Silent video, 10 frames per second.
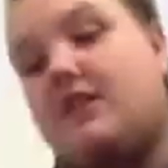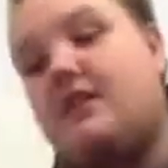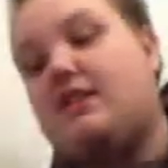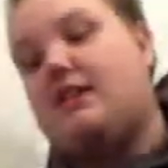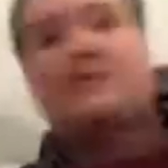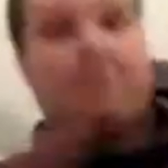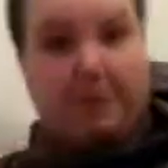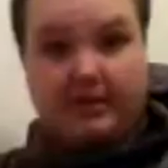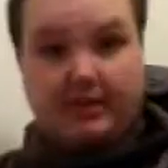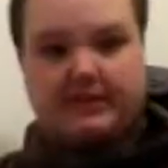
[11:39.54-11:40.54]
and it's
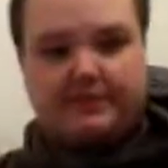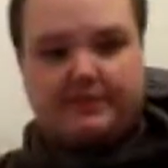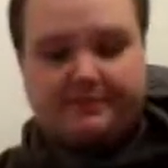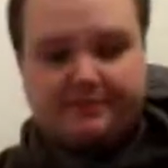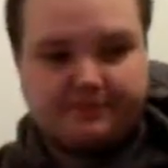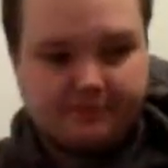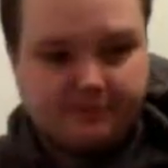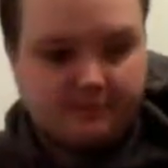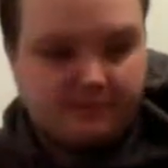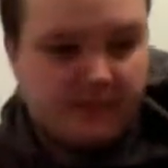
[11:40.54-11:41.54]
pointless.
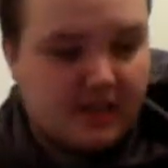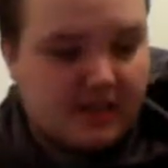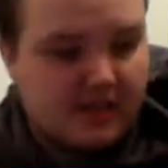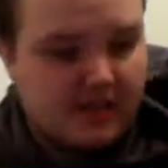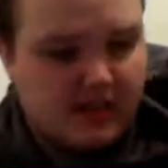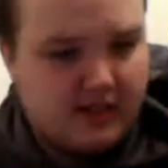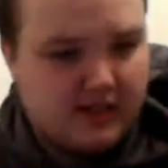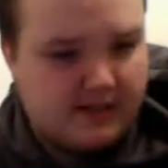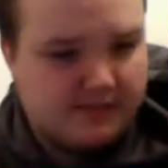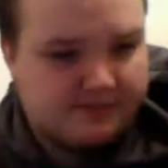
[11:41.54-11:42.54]

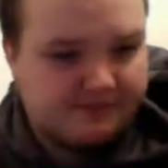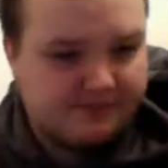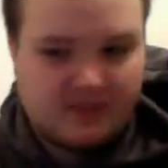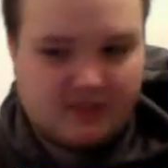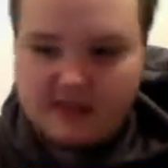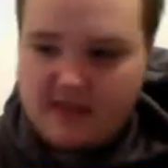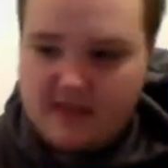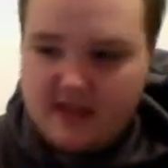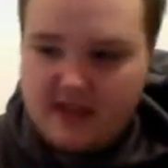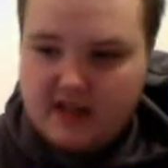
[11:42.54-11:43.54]
And
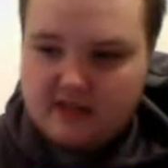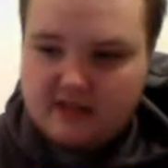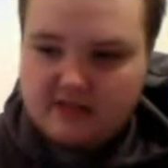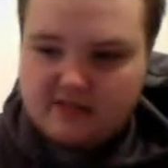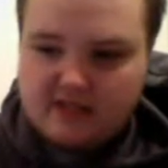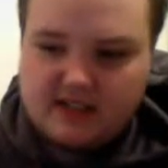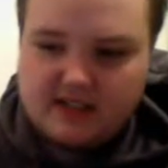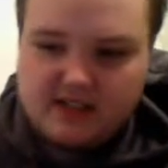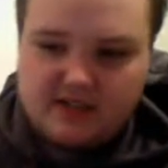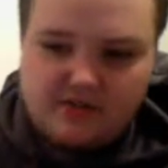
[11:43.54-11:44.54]
then, like I
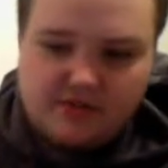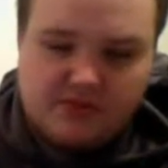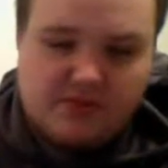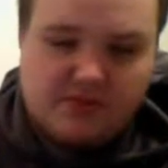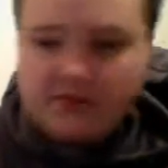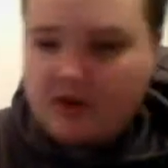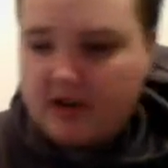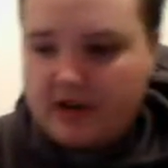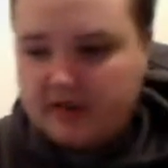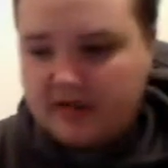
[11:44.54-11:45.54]
said, you would have
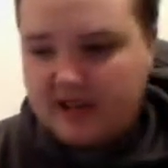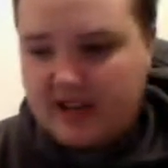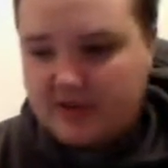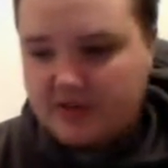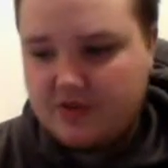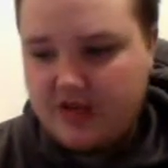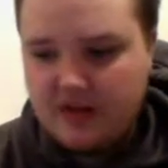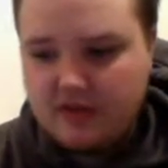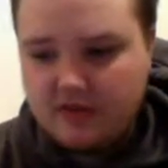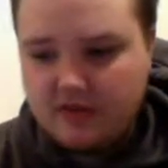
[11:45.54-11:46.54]
already recapped your
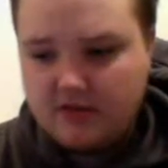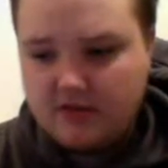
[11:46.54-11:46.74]
needle.